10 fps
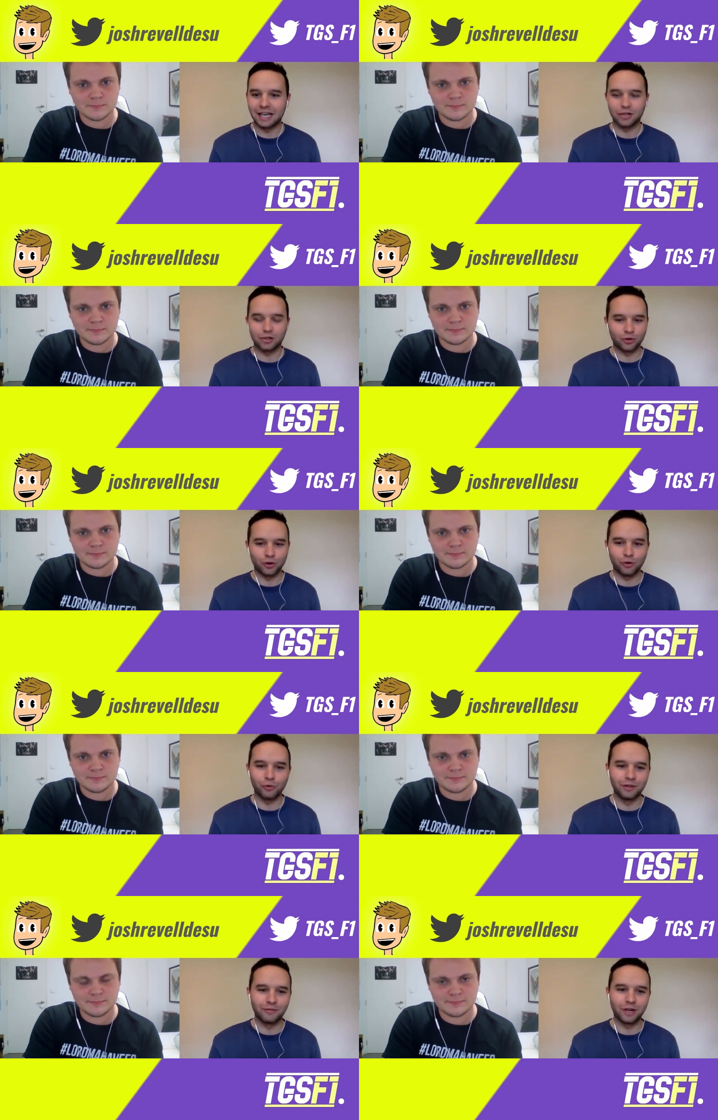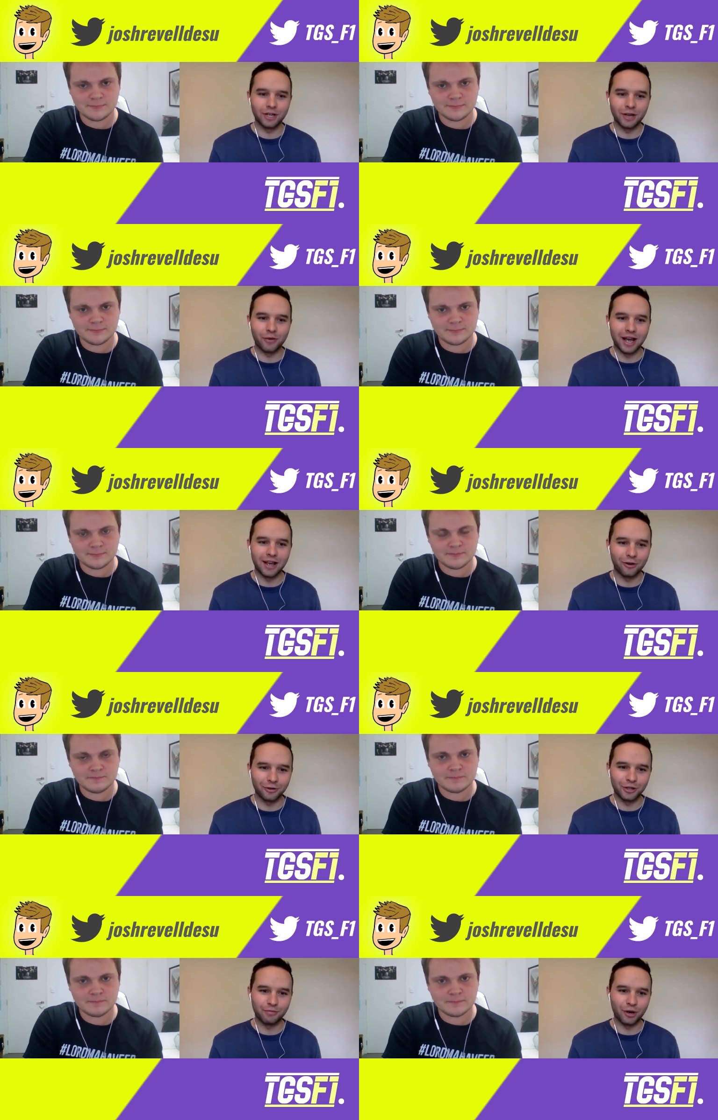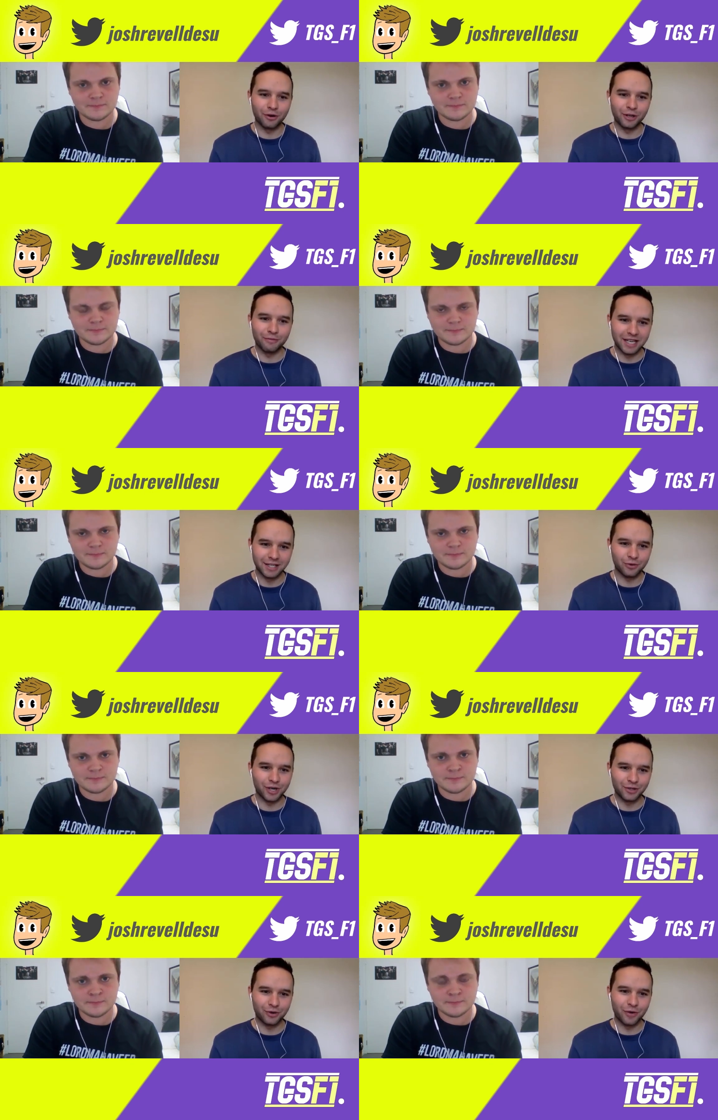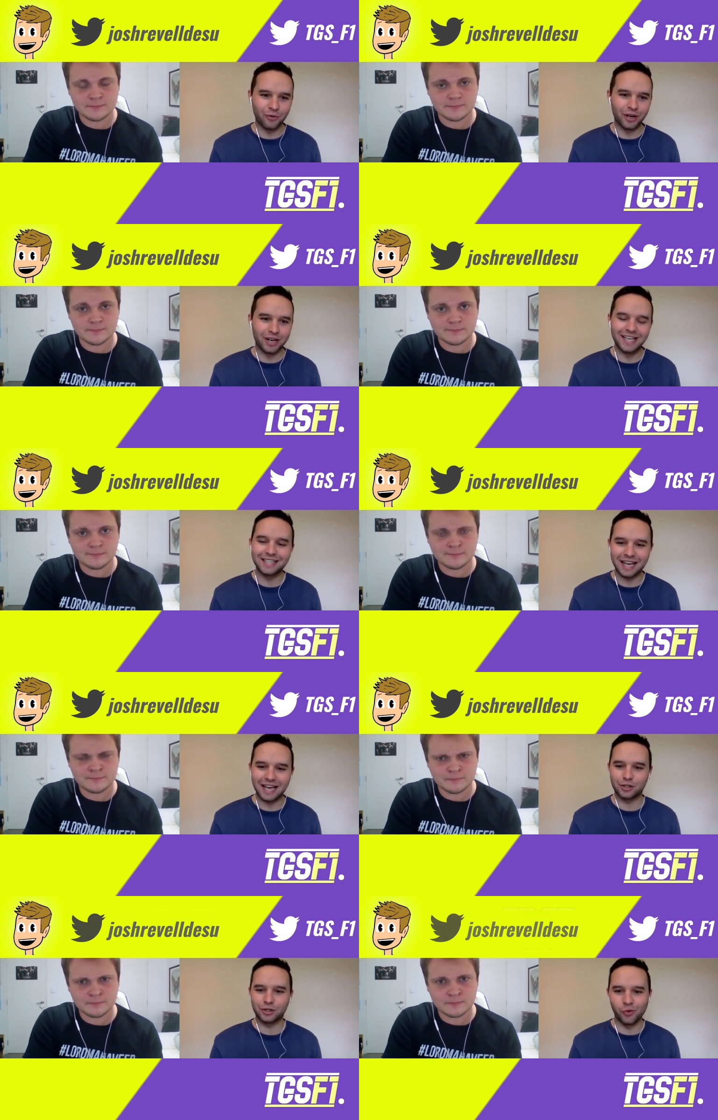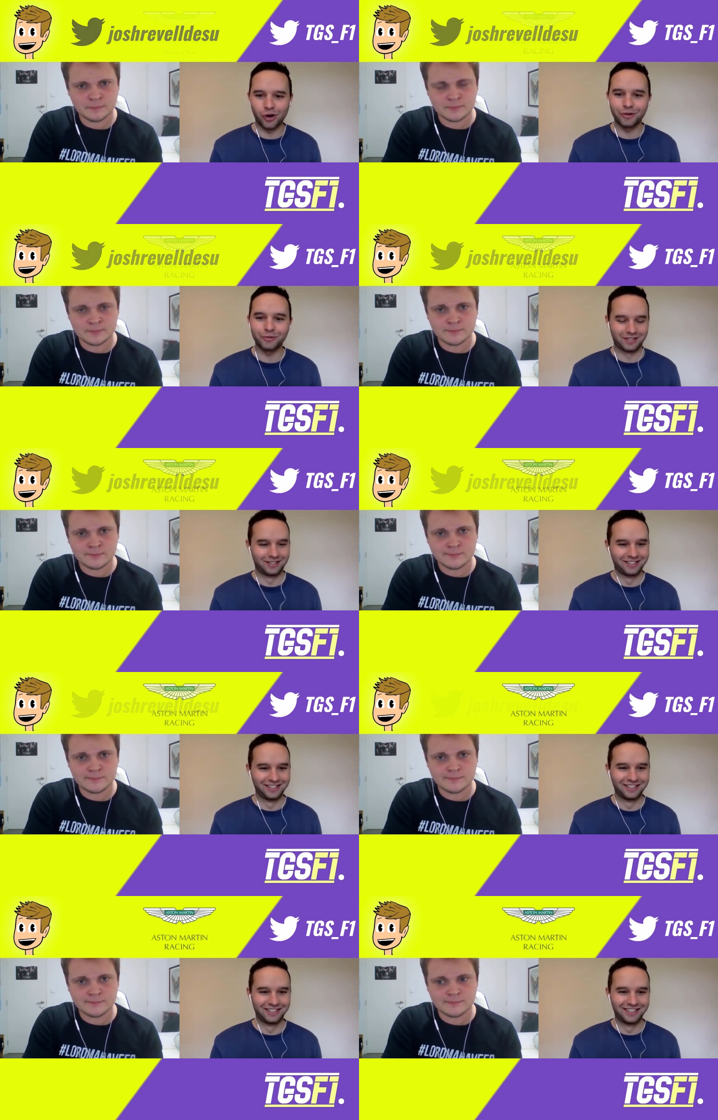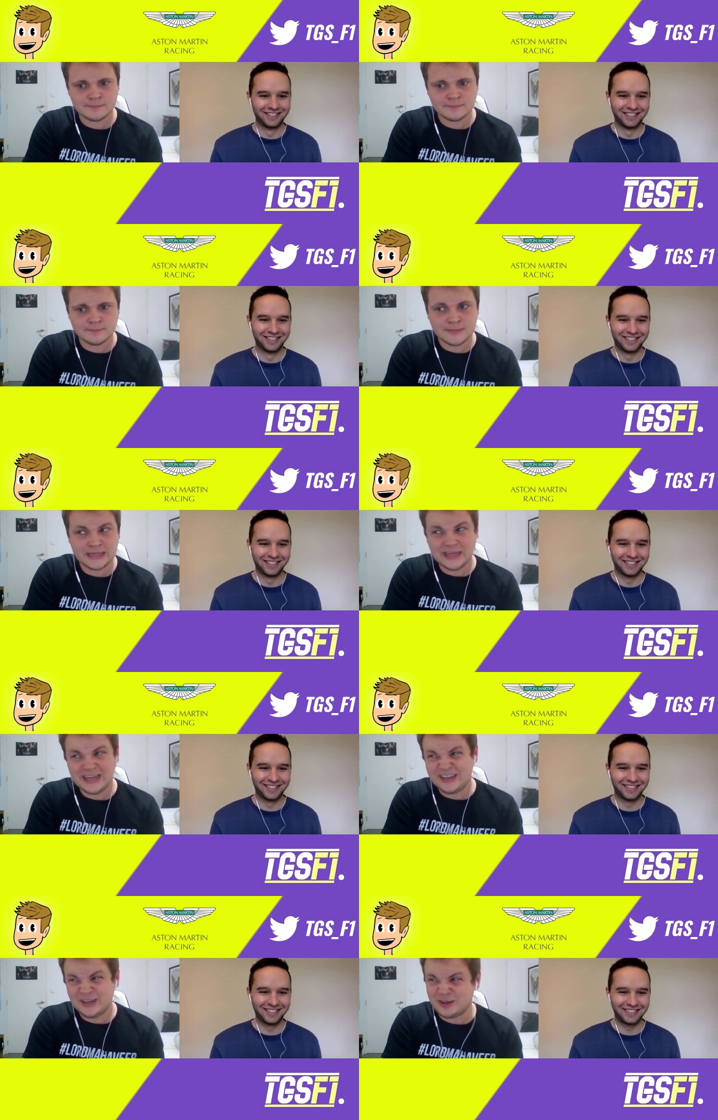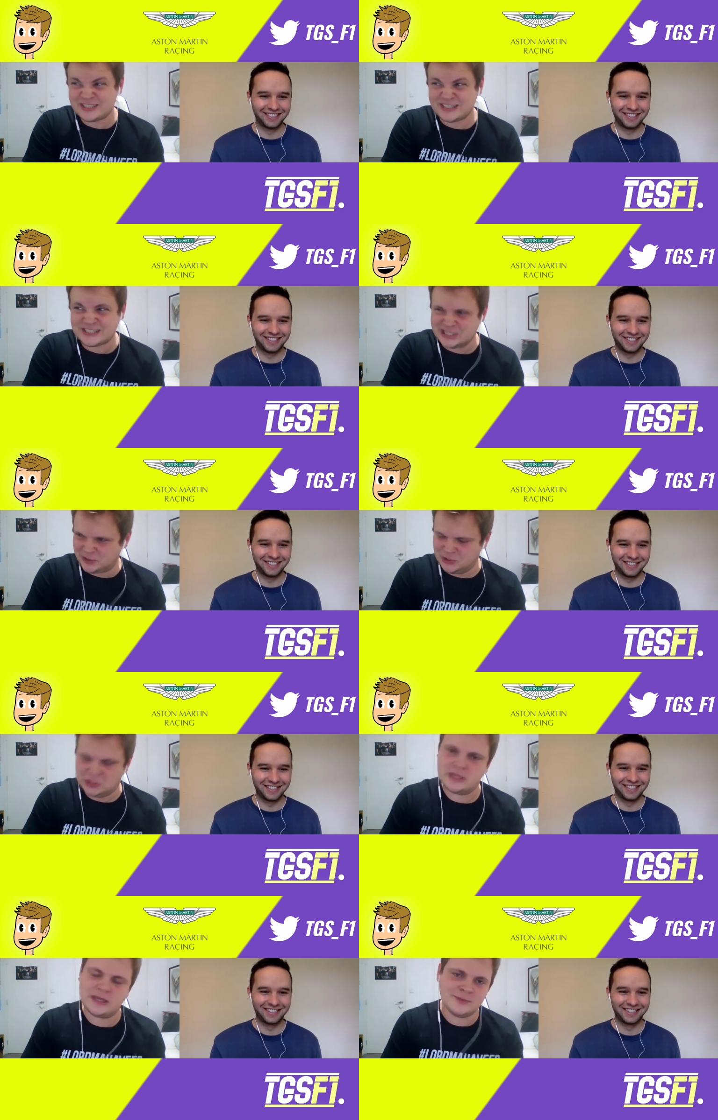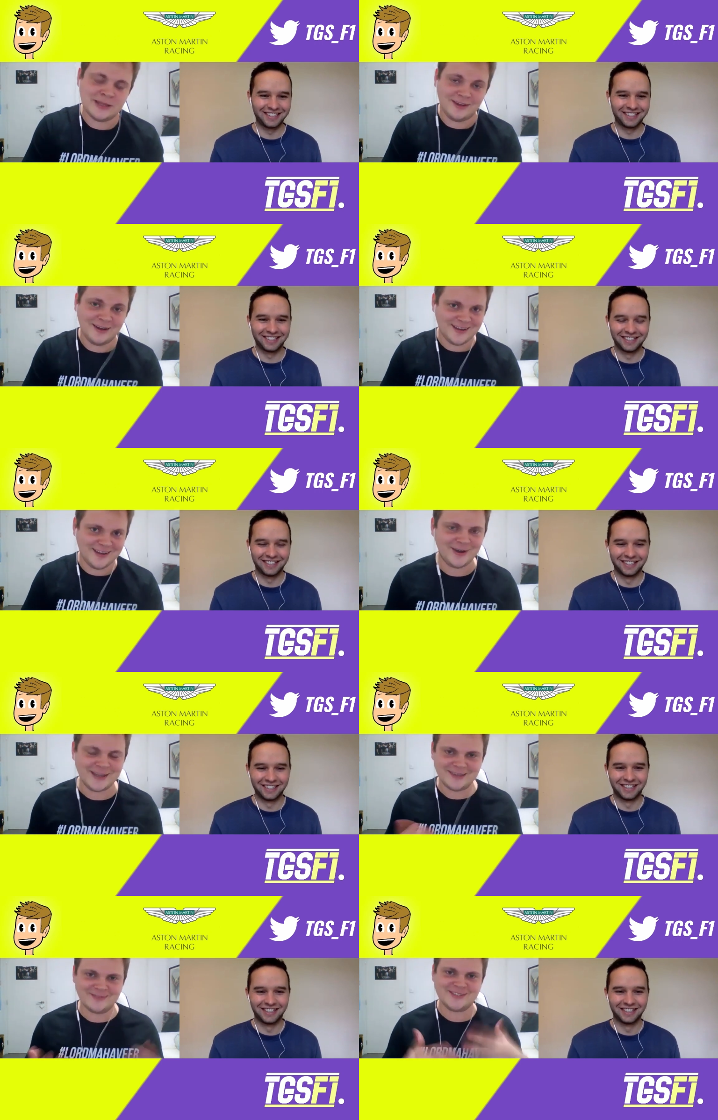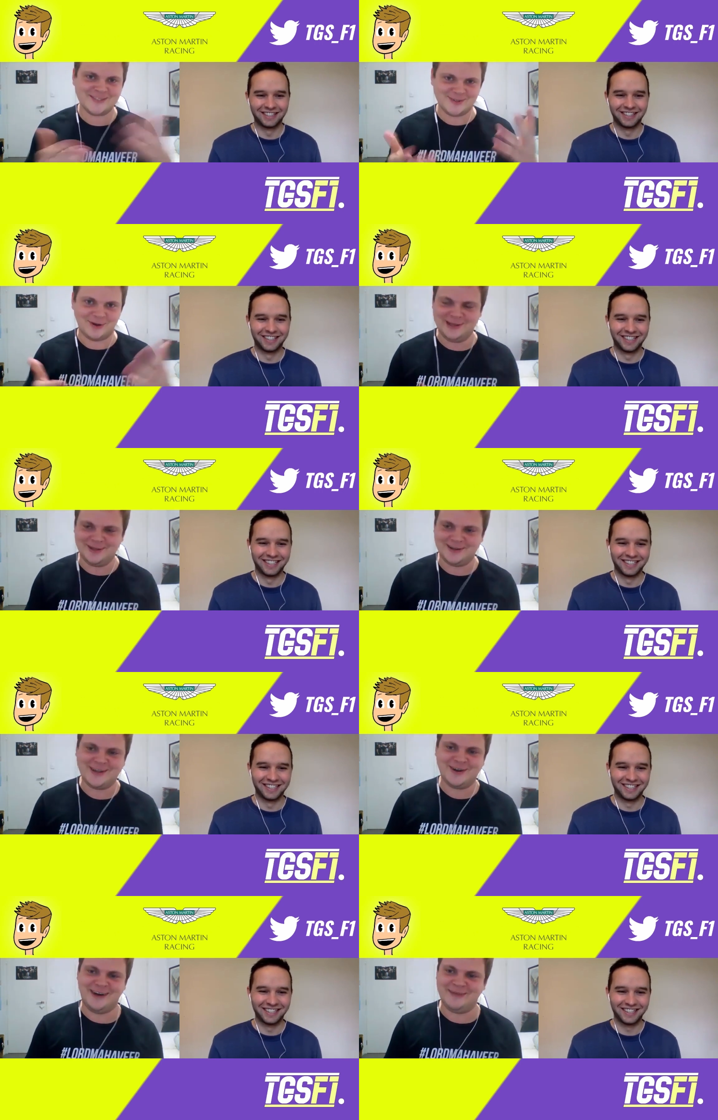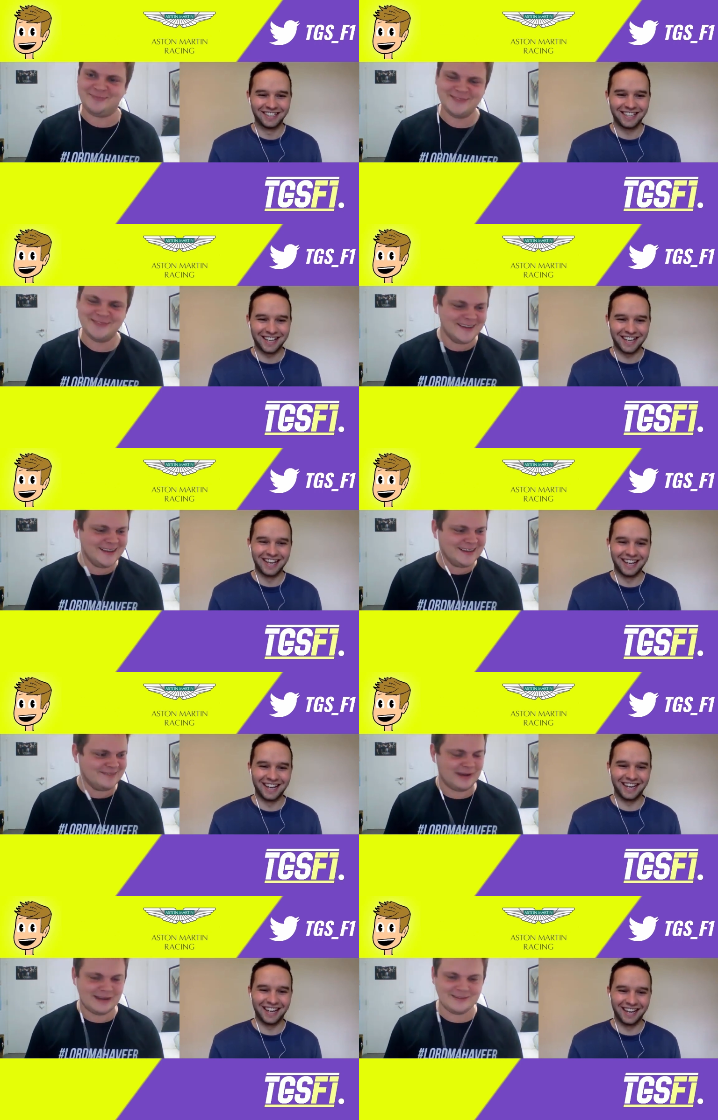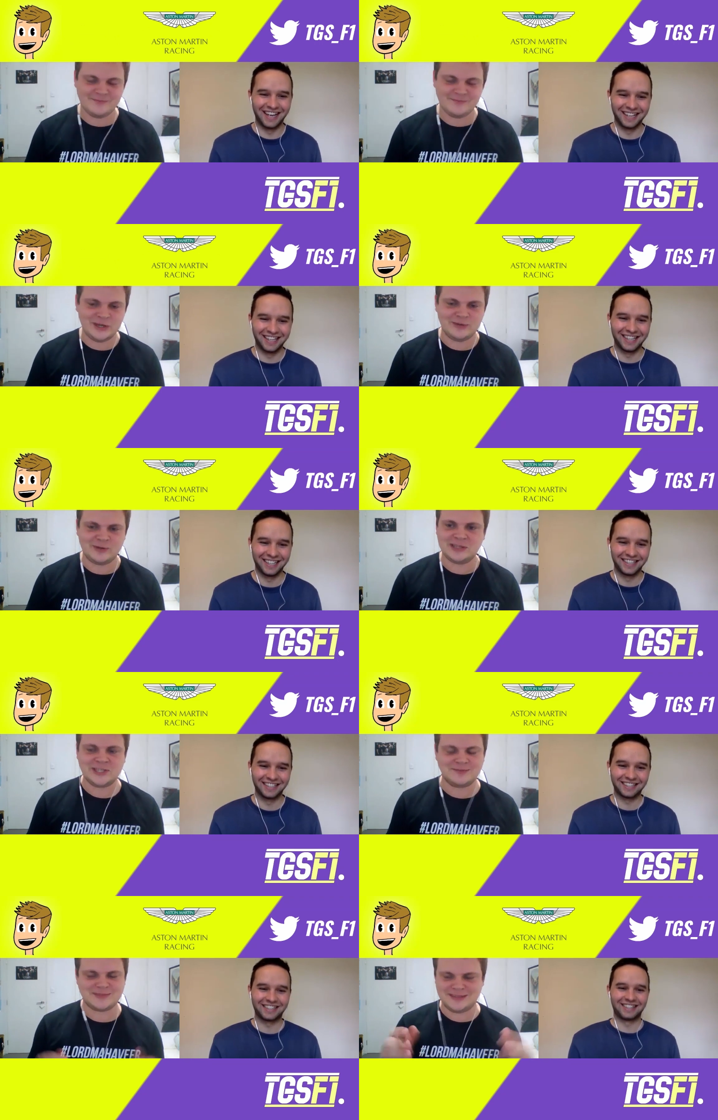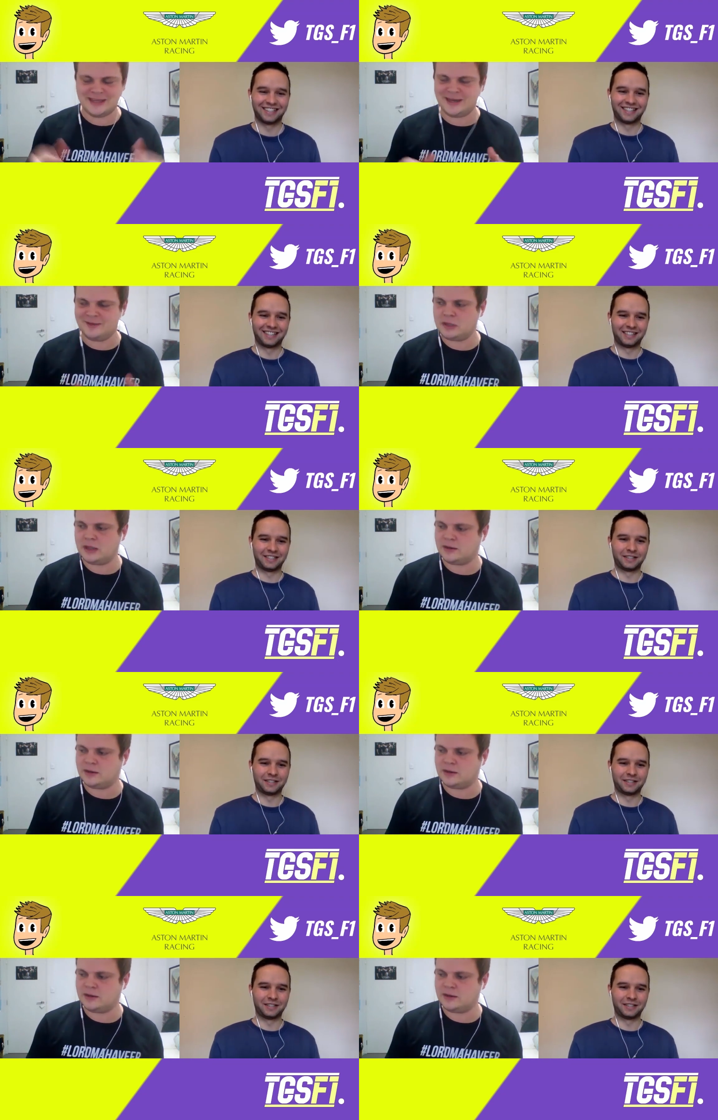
Speaker 1: Lance Stroll finding their way onto the podium in twenty twenty-one? Is that too wild?
Speaker 2: Not necessarily. I mean, I know I give Stroll a lot of crap, but when, when the chips are down, man,